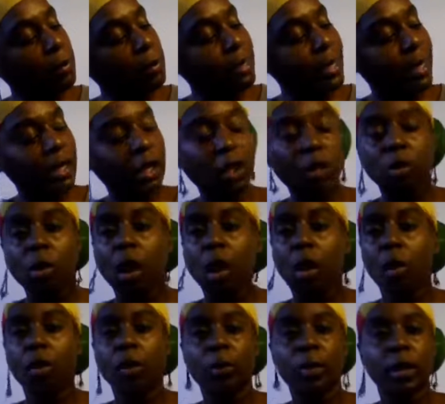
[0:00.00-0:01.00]
telling you
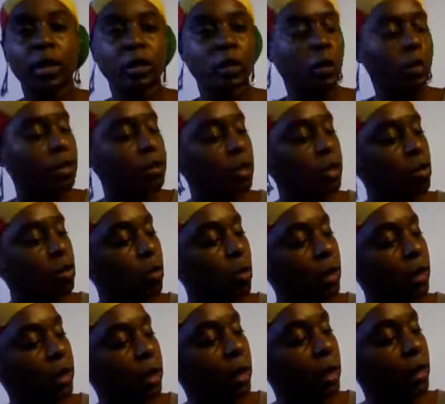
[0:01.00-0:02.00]
all the buzzwords that you
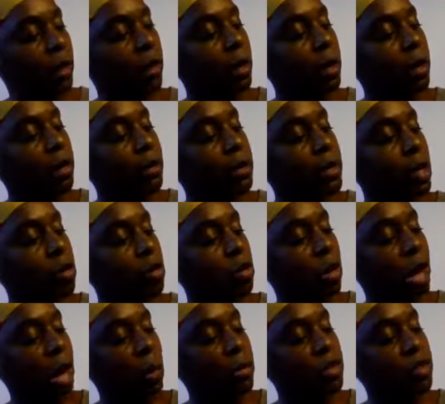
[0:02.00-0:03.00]
want to hear. Tells
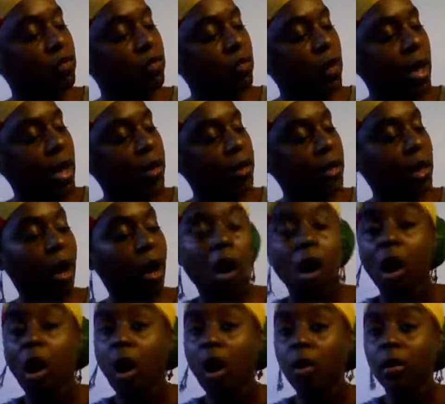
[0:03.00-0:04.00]
you how much fat,
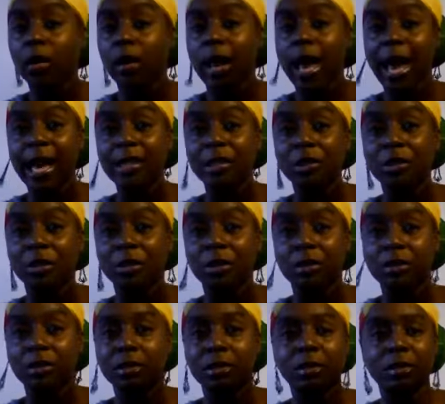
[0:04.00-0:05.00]
all natural.
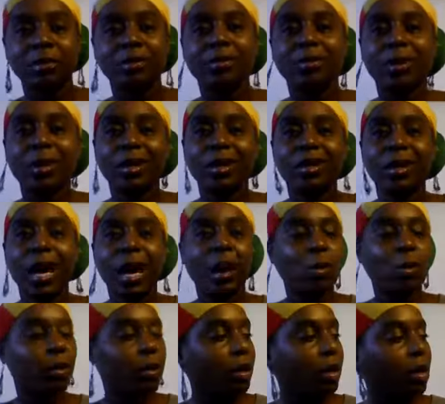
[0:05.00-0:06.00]
Well, I
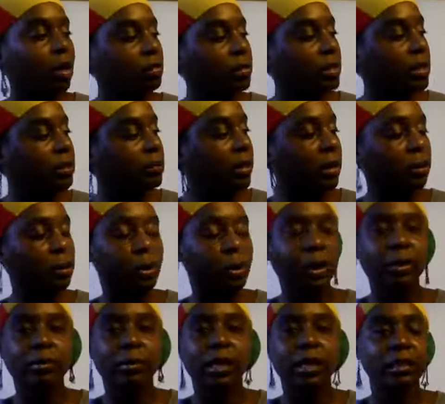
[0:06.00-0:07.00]
would hope that
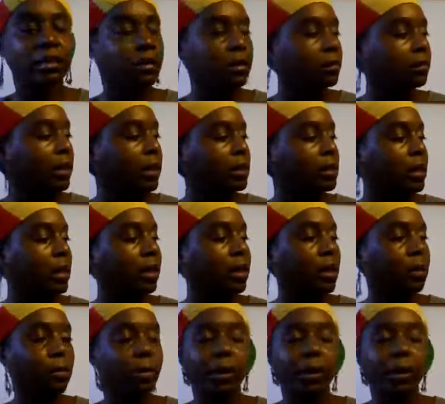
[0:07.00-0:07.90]
my turkey